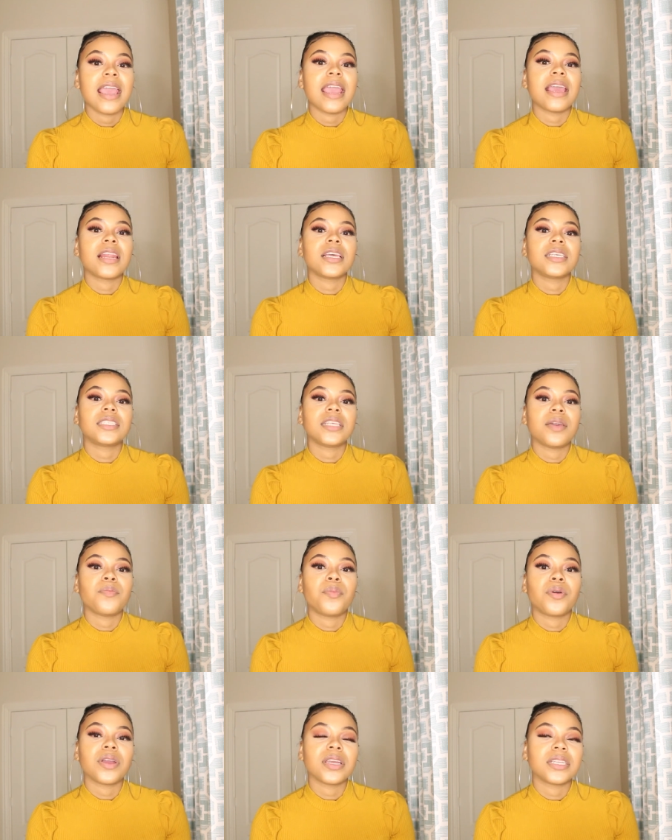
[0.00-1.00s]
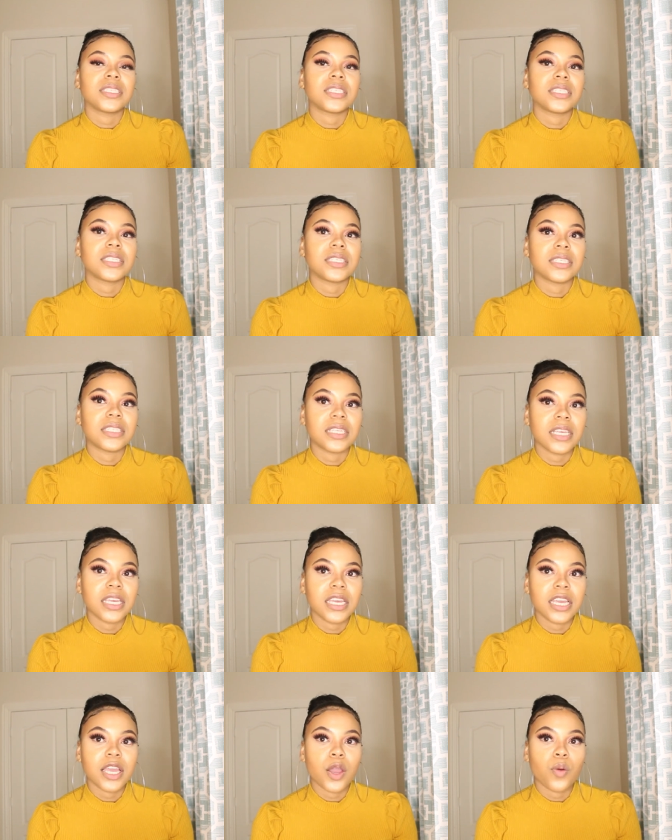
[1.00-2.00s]
It is important to
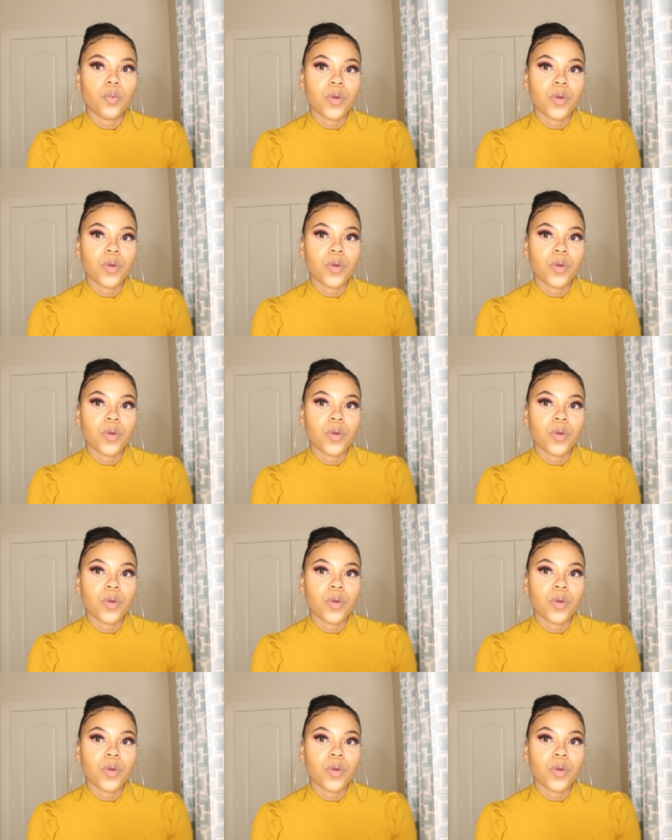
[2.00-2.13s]
see